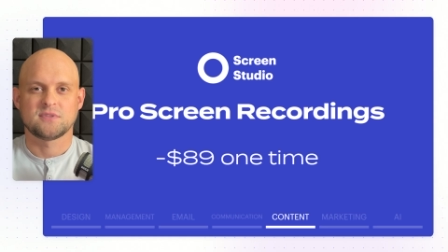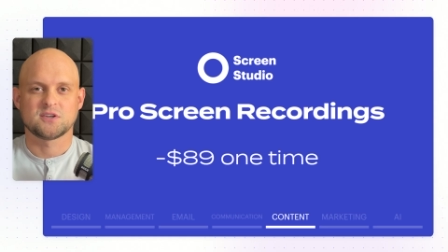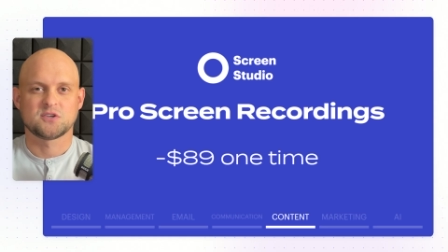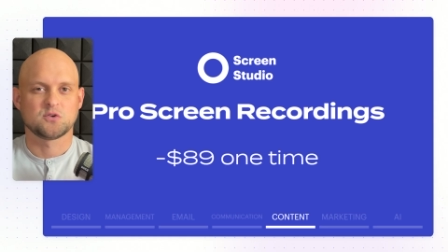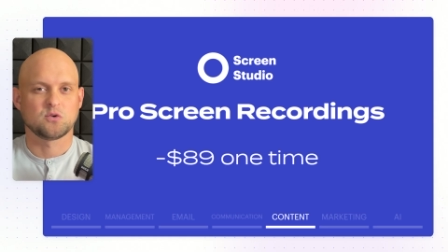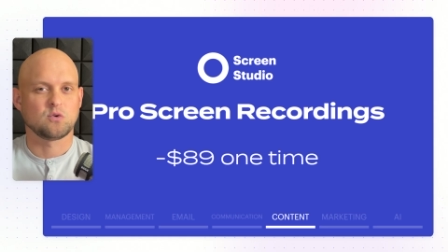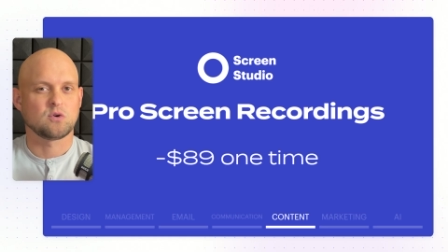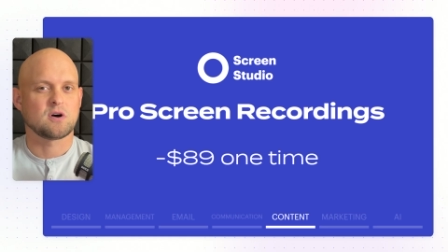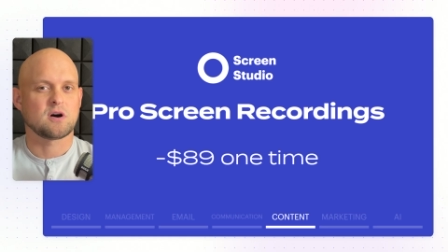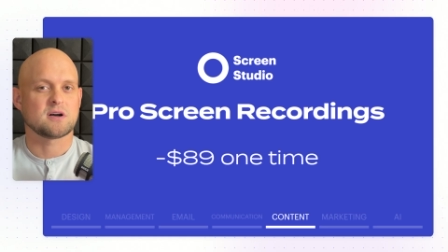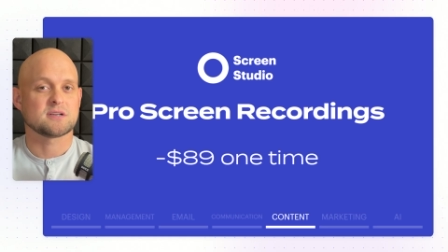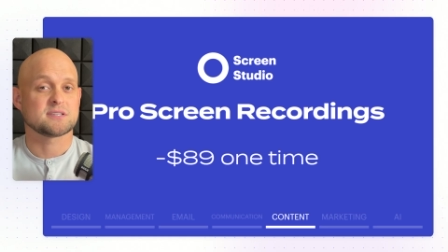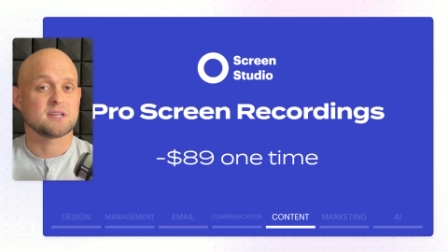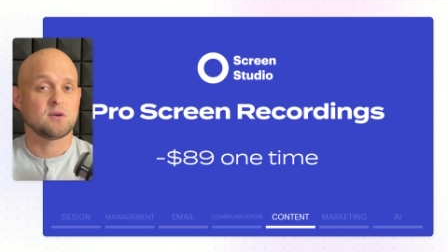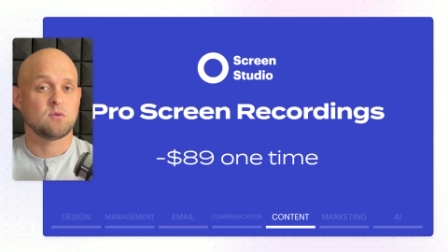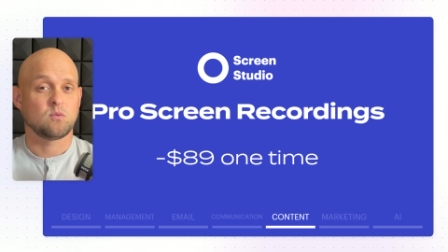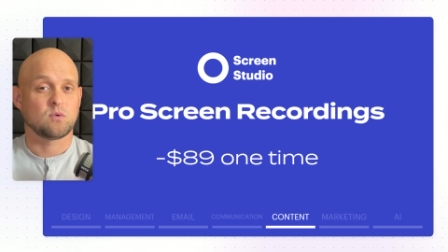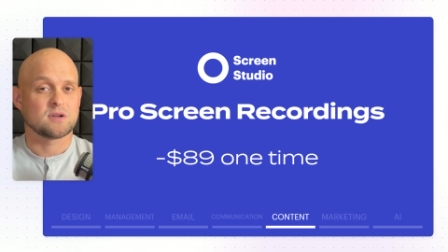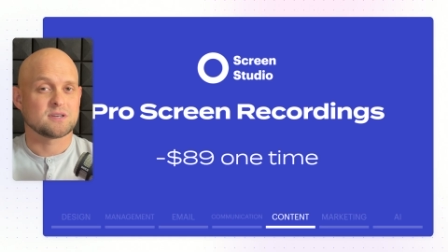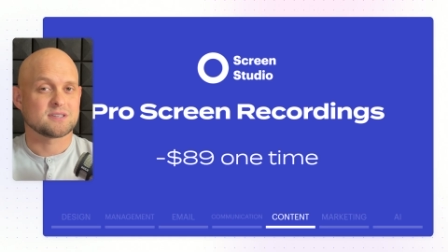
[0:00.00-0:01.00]
tool costs
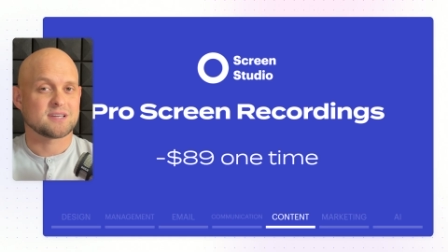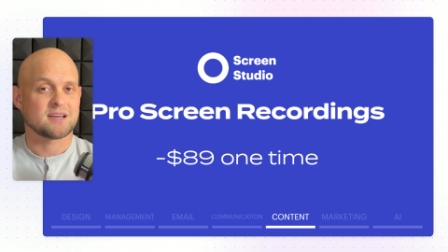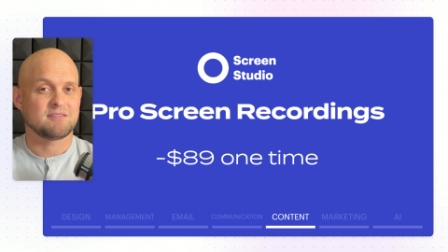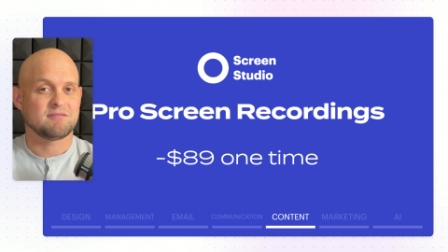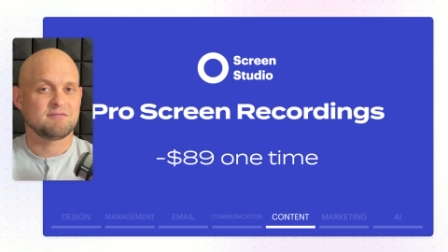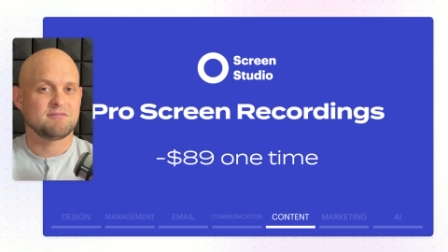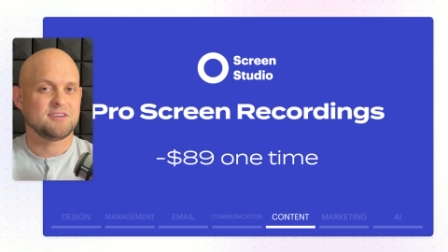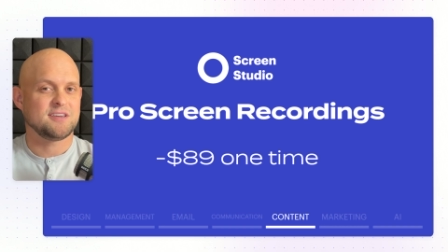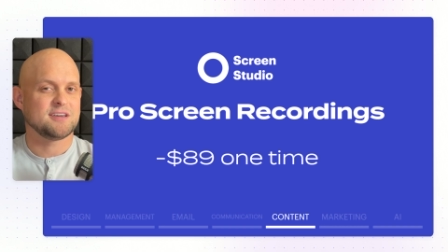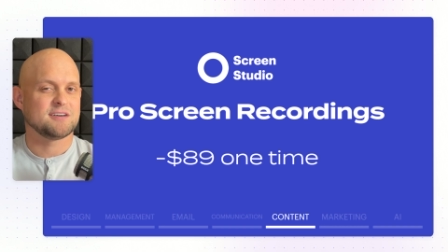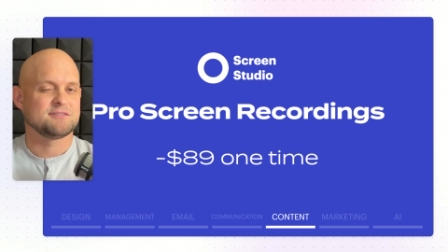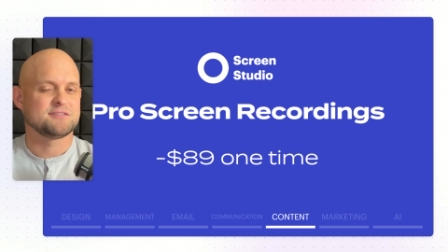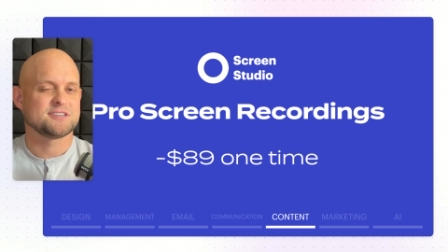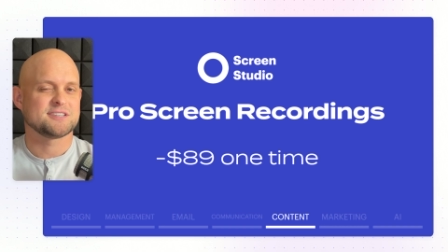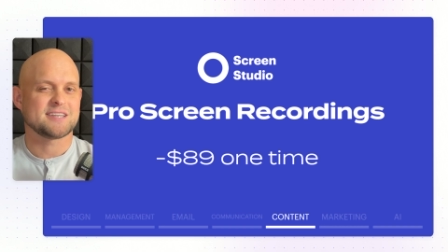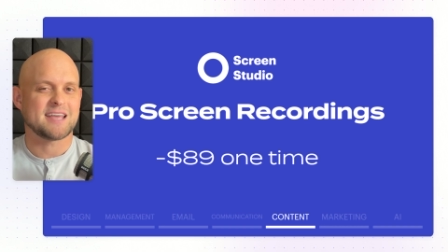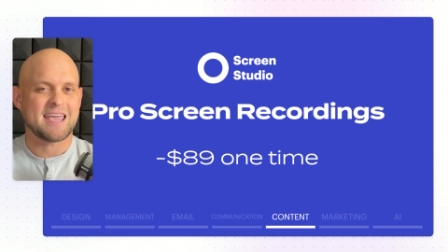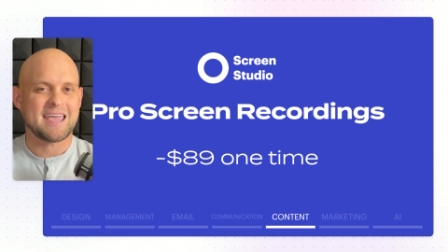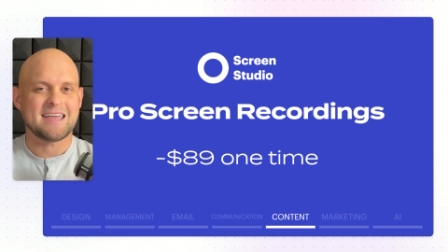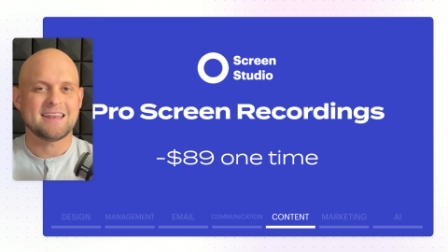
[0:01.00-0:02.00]
a one-time fee of
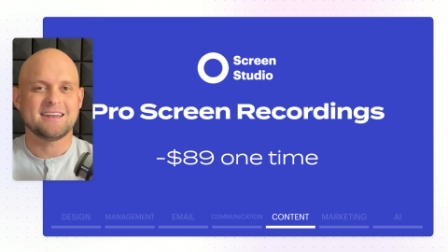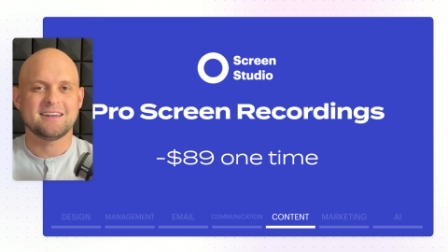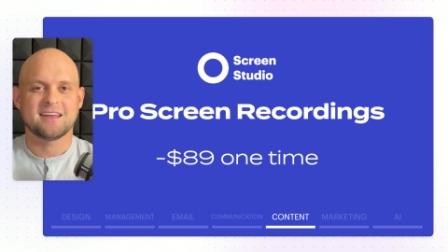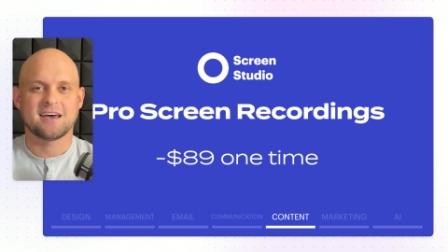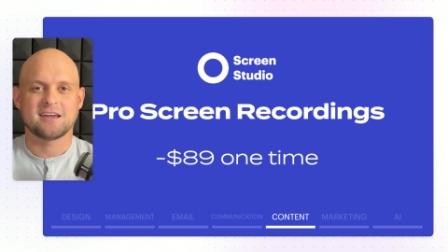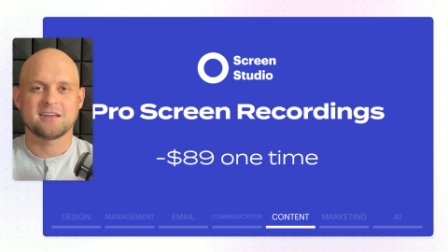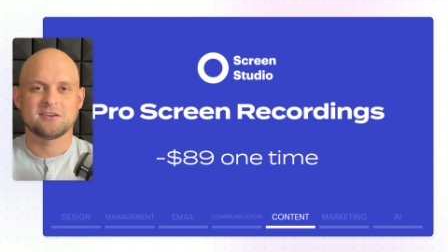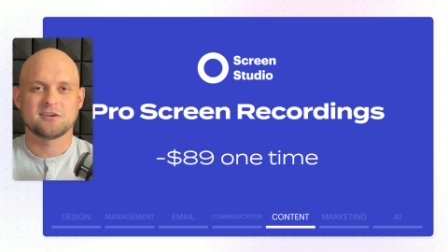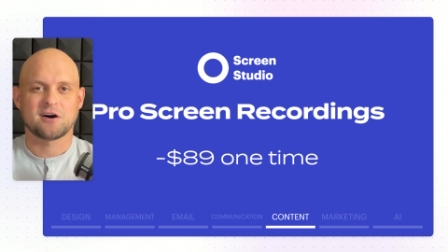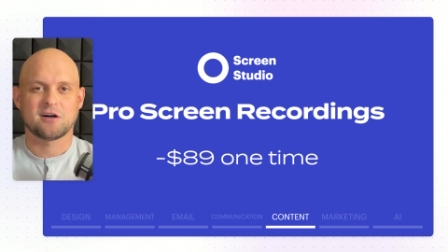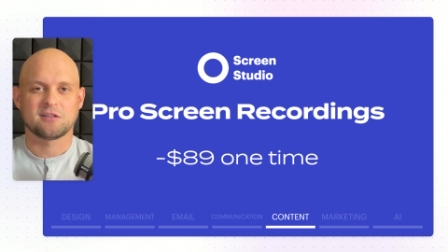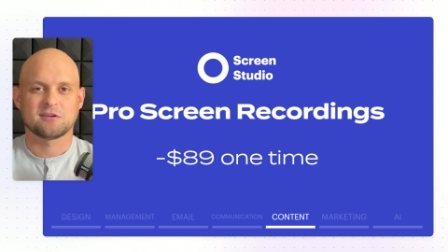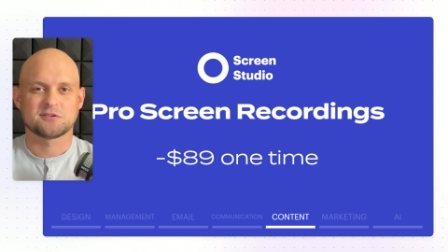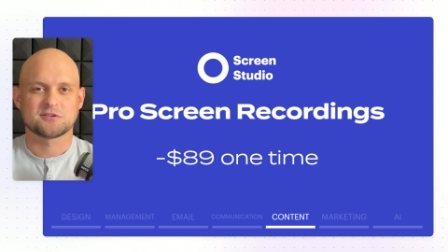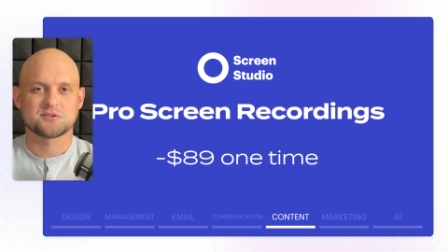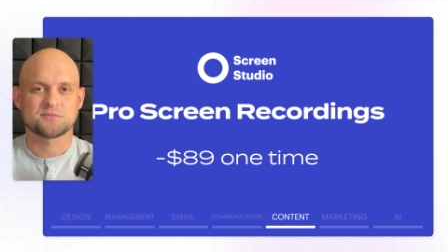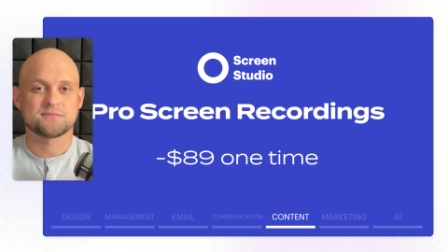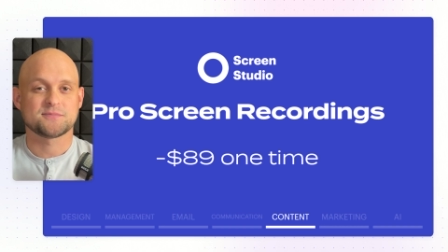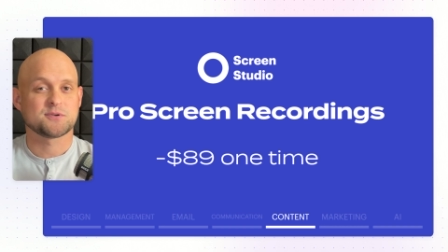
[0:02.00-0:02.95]
just $89,